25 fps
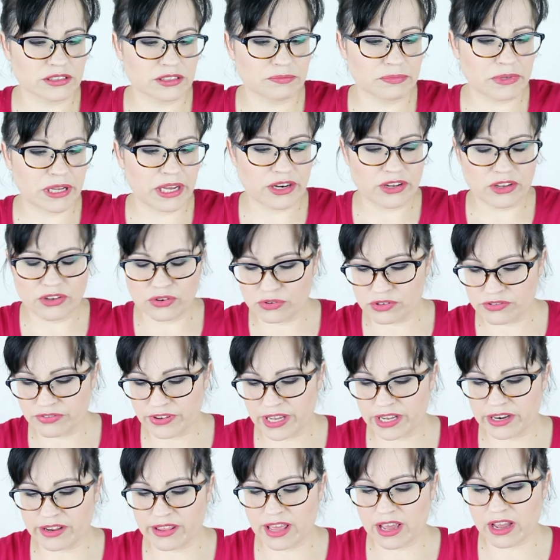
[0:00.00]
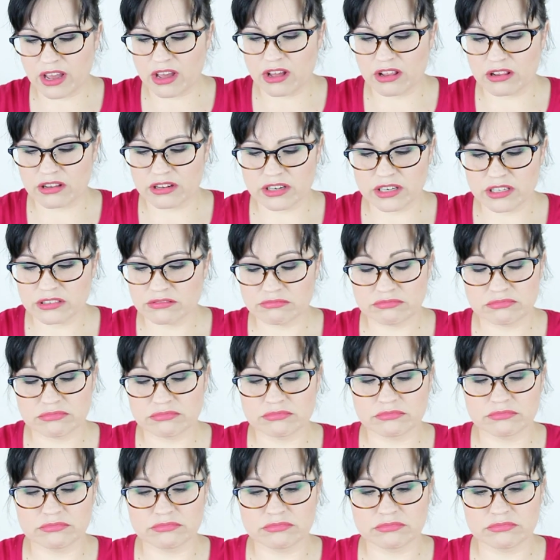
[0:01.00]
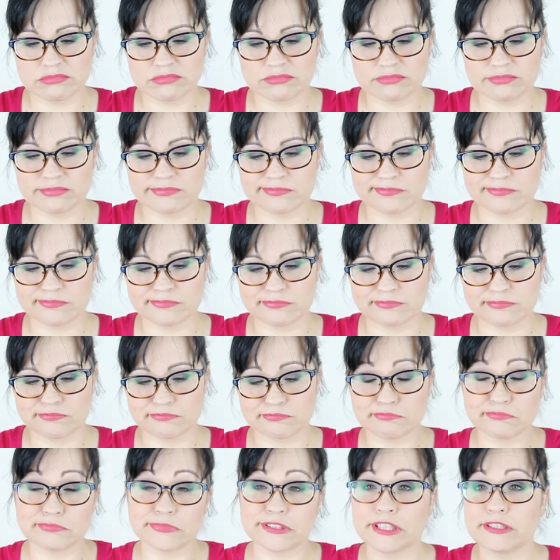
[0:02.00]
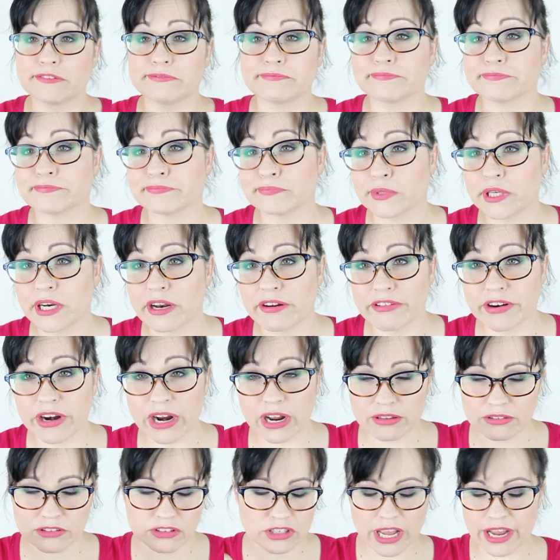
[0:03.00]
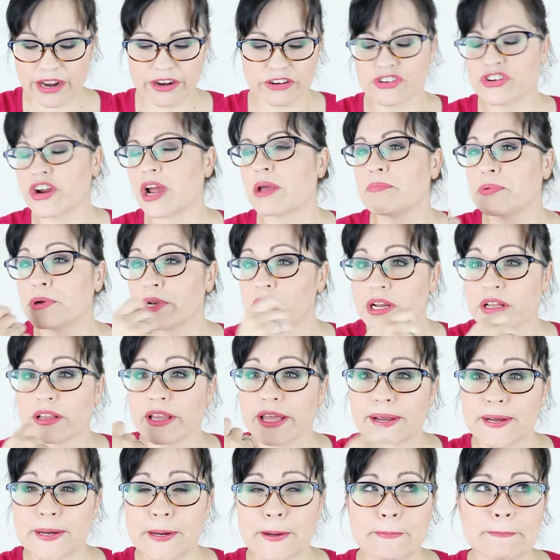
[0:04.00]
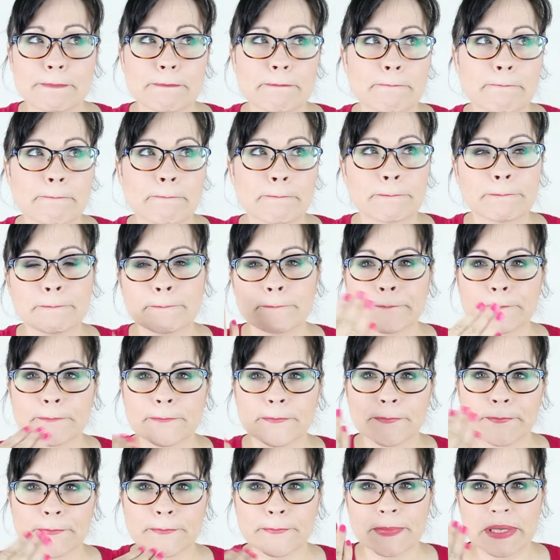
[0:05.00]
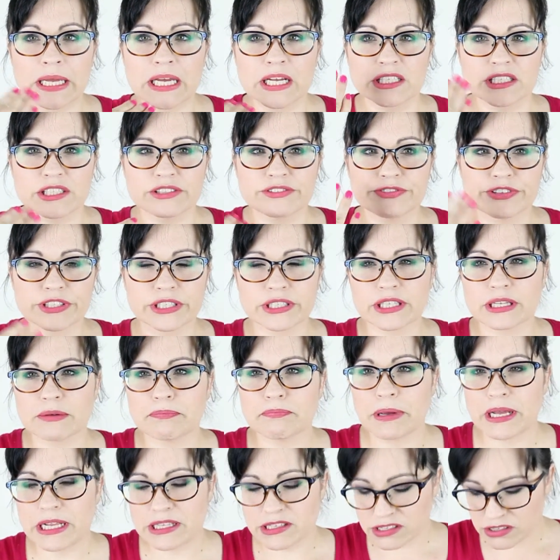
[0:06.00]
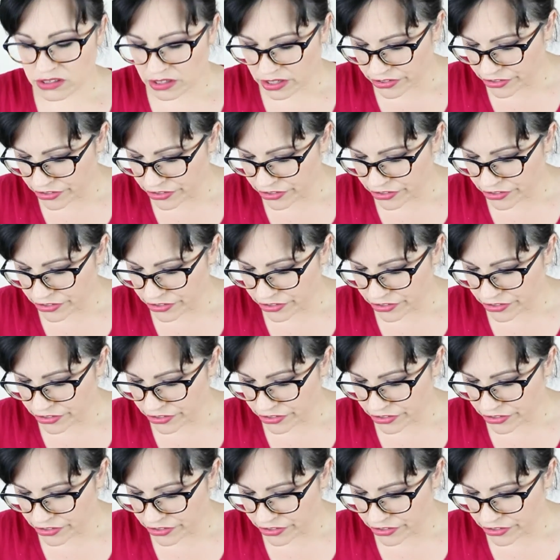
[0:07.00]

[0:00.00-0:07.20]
I'm not a huge fan of that color. Yeah, whatever. I can try putting like a different lip pencil